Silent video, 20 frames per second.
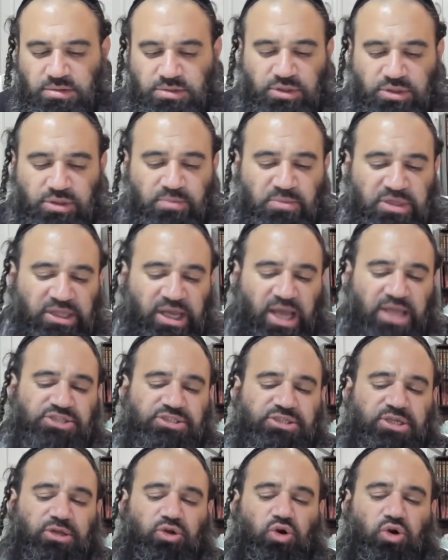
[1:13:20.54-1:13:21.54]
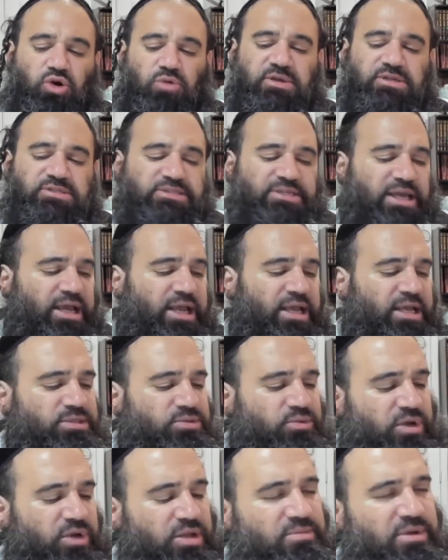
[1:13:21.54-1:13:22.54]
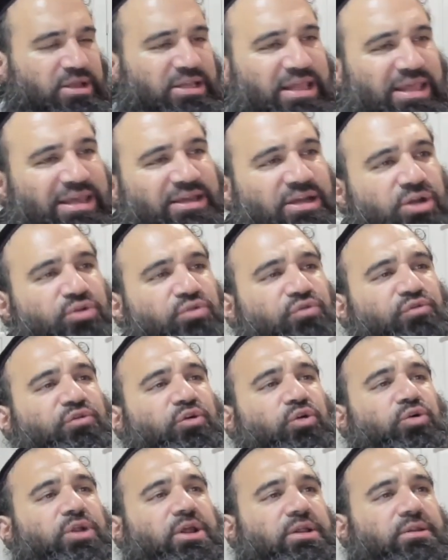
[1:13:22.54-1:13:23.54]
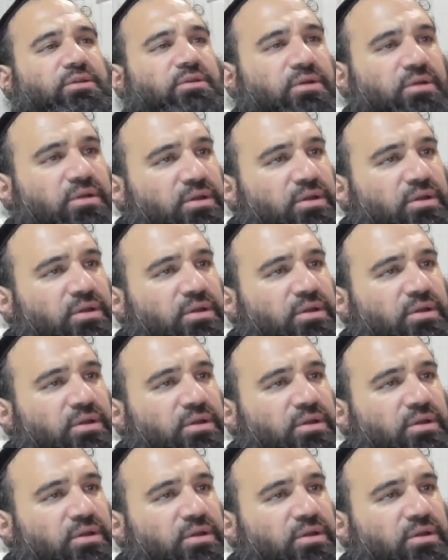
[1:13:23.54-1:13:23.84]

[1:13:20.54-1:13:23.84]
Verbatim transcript: So the Midrash Tanchuma says, what do you mean they converted?